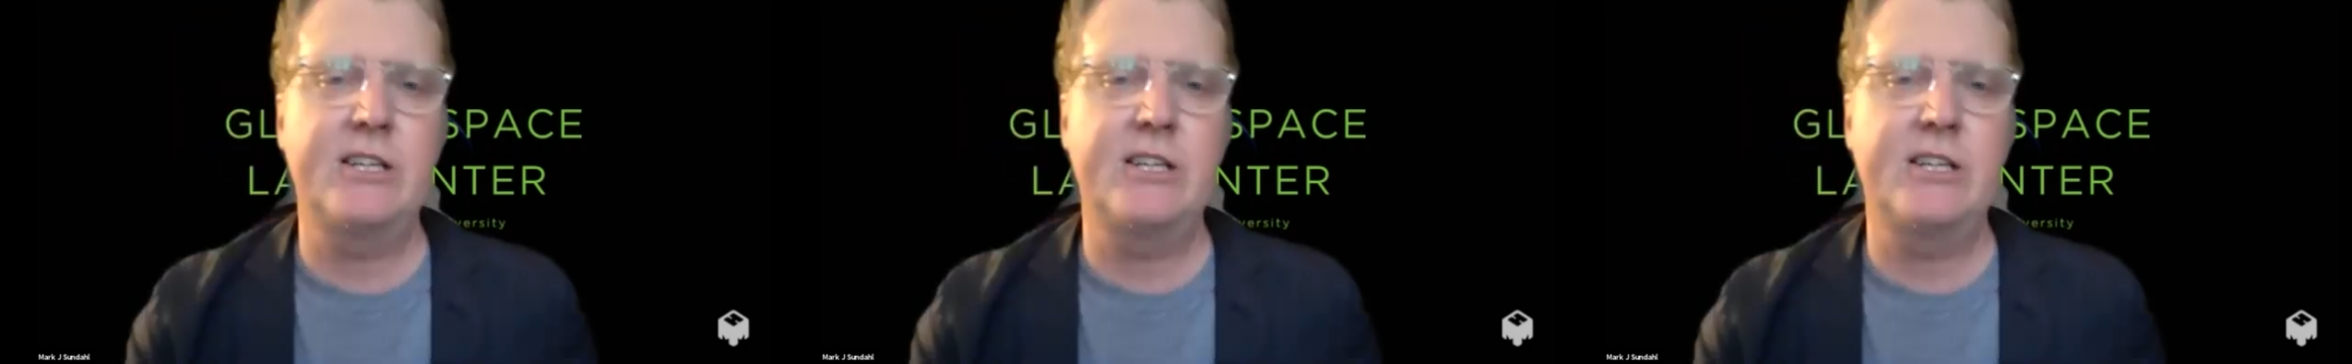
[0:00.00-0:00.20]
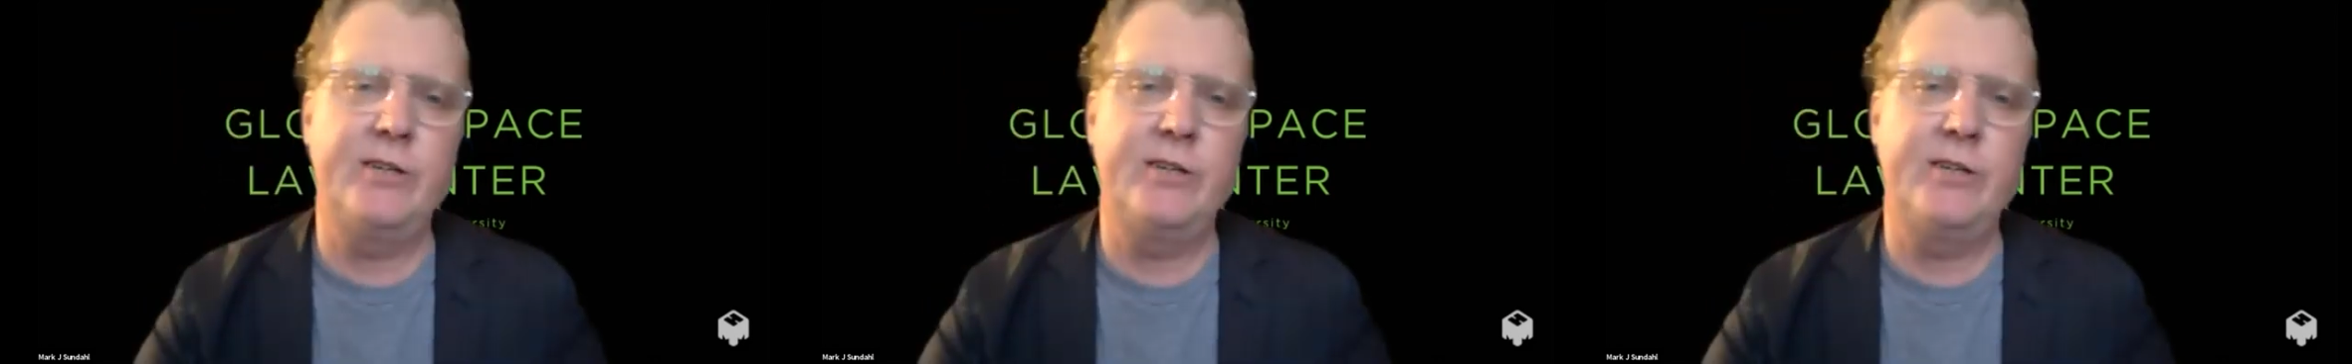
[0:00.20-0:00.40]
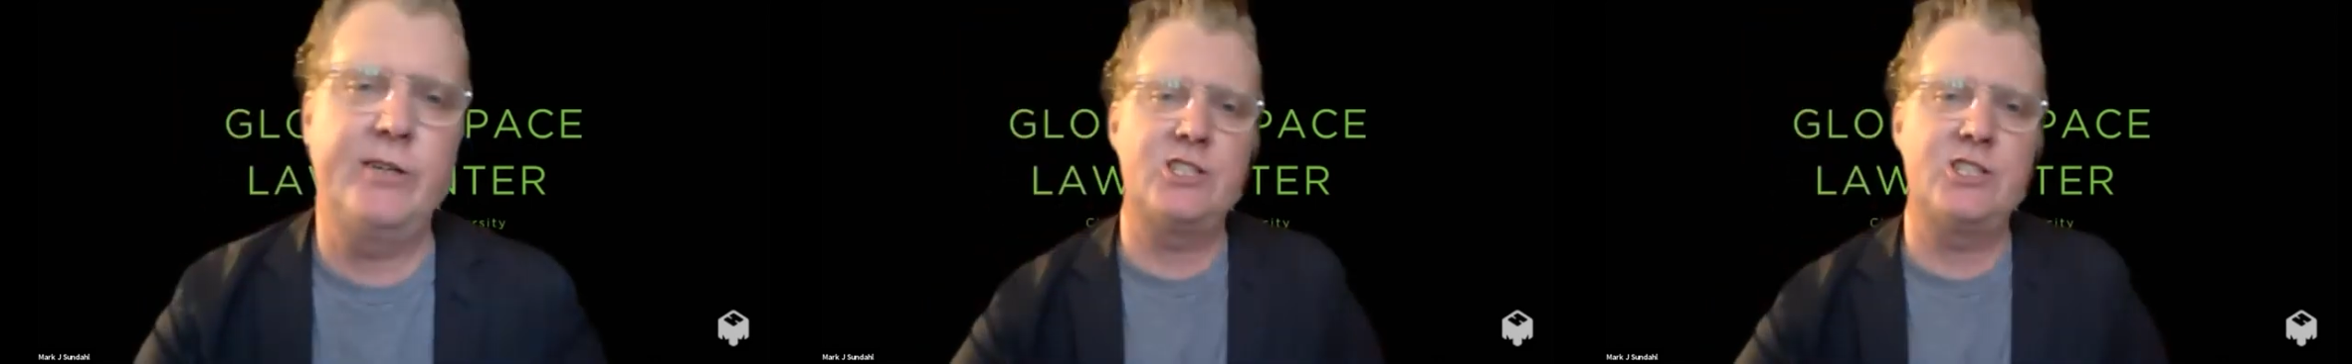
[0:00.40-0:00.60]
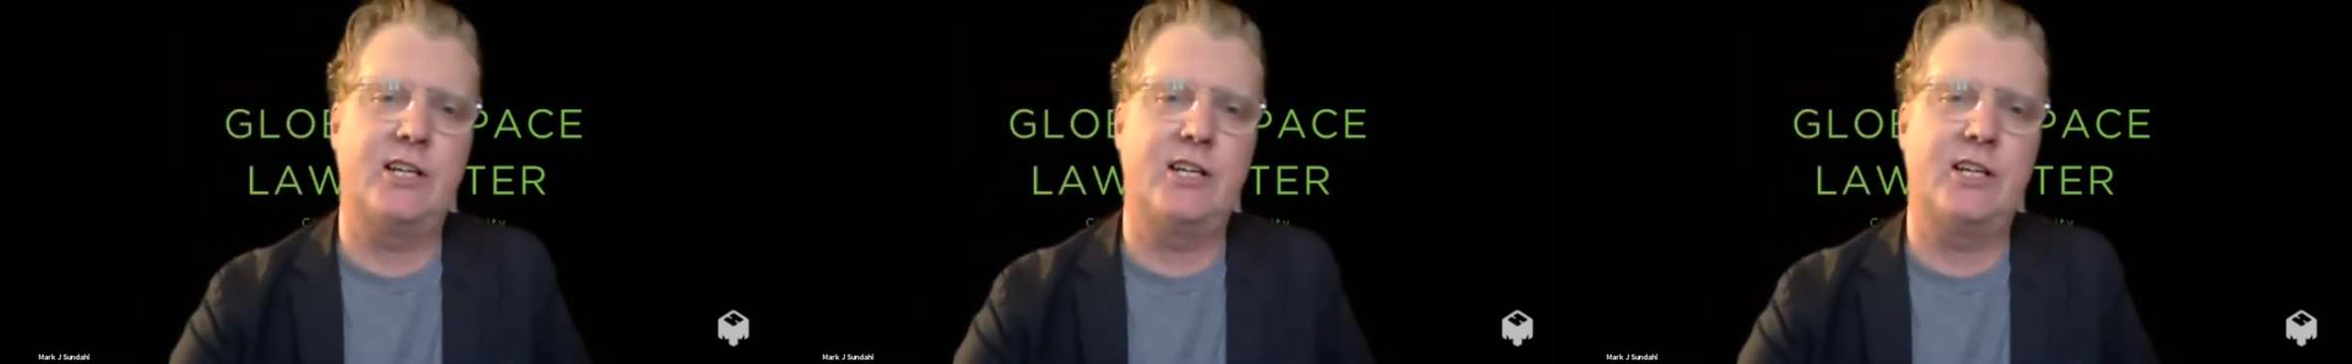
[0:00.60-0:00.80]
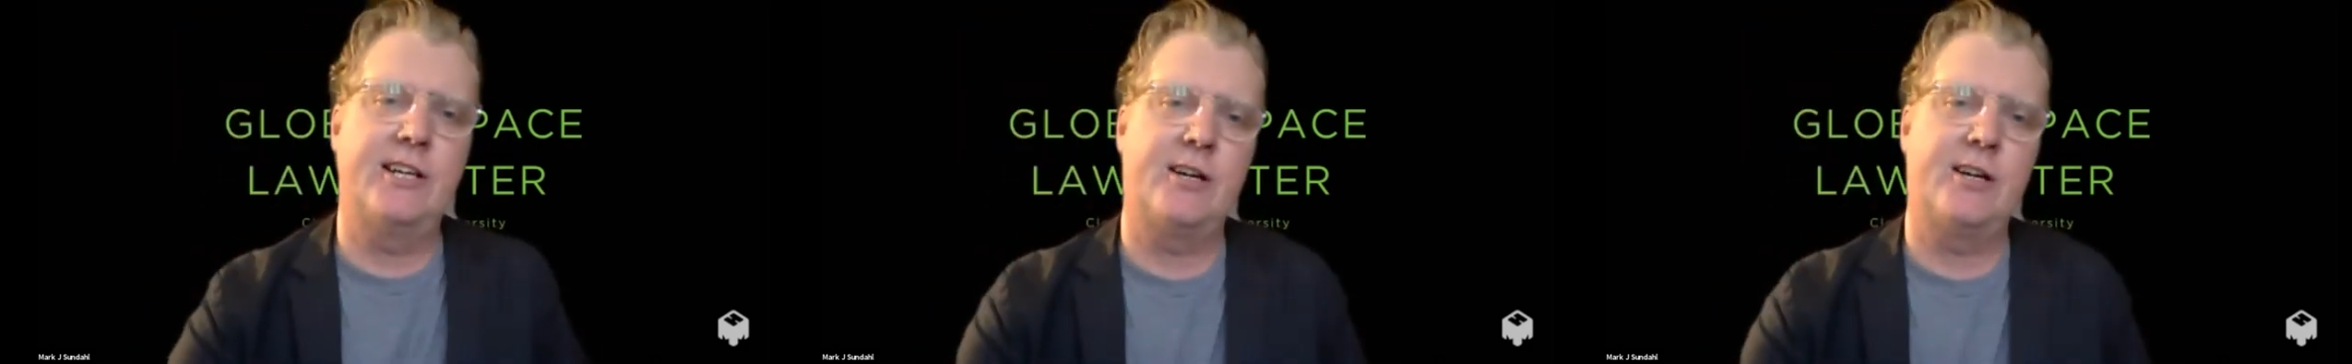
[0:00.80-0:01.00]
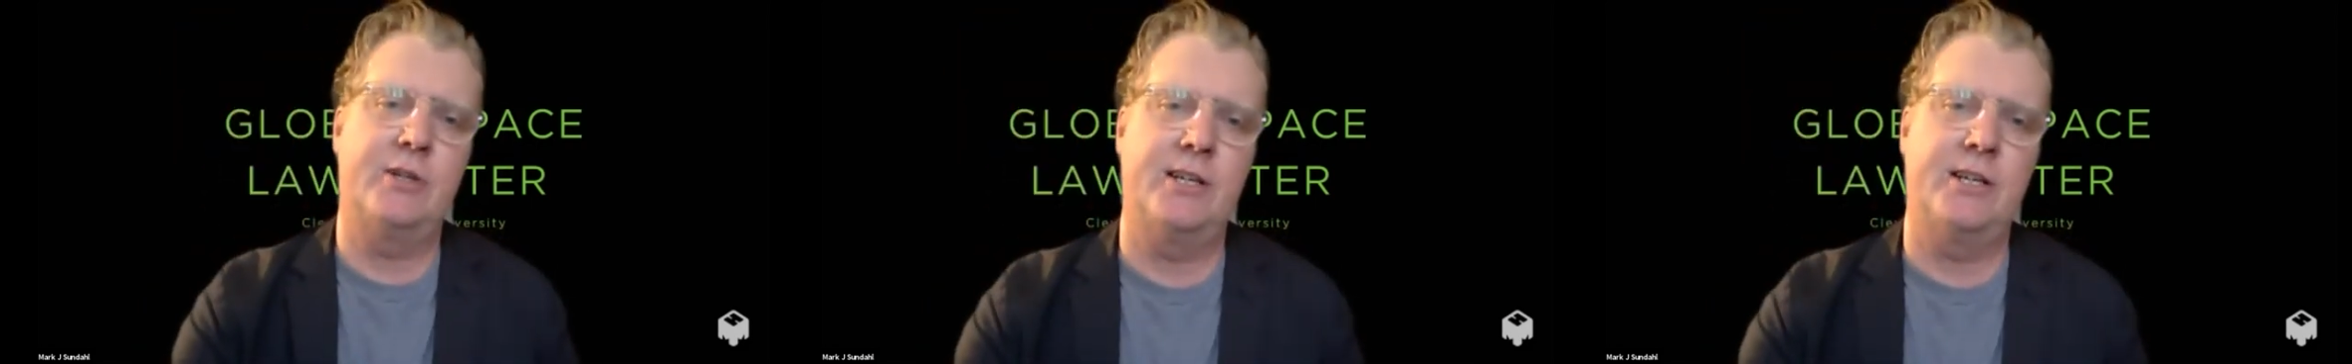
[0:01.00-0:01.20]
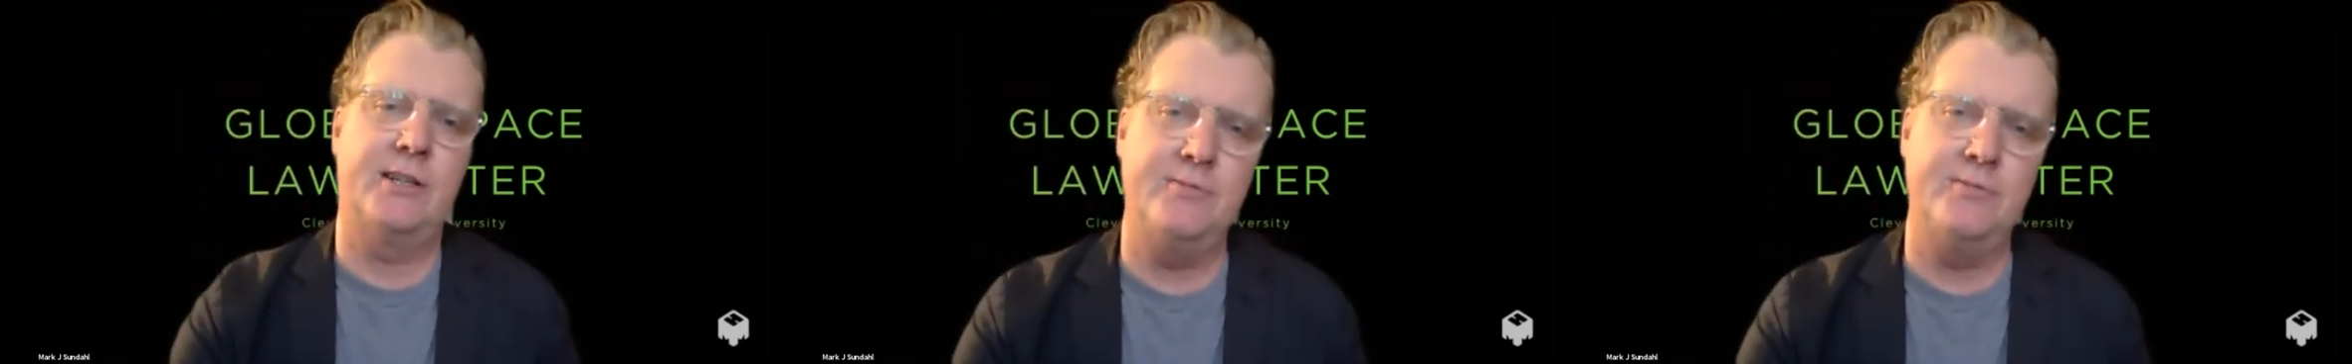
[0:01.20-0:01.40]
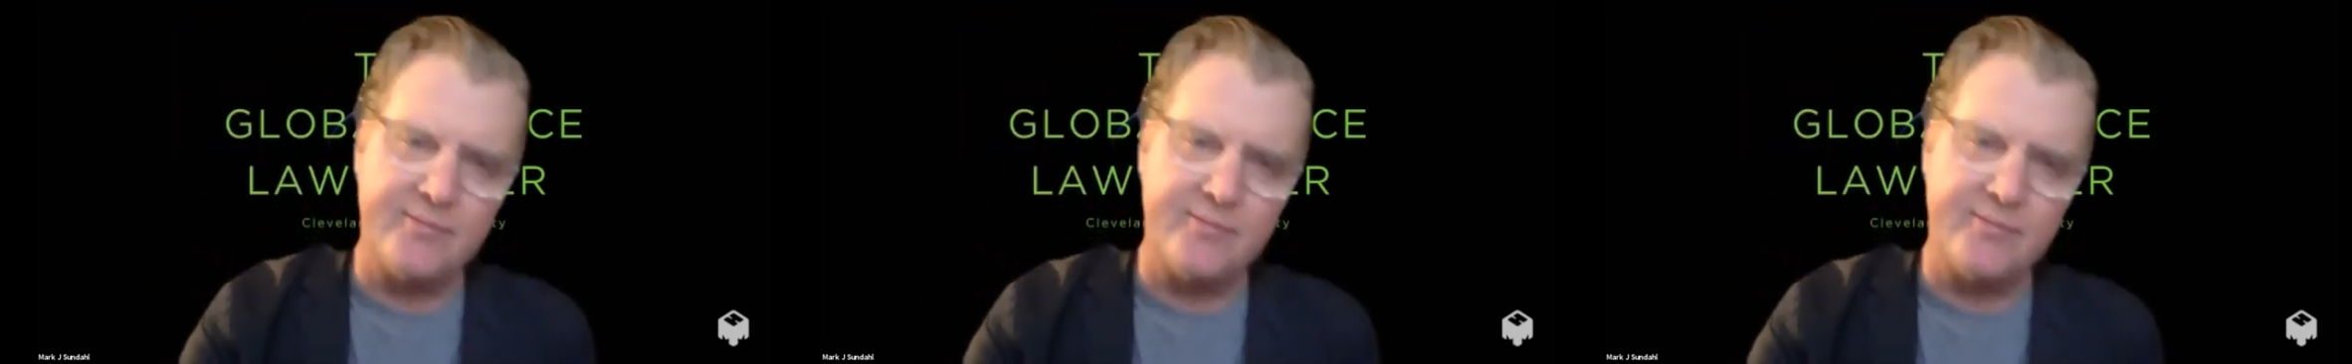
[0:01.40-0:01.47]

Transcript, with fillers: with the judge there, but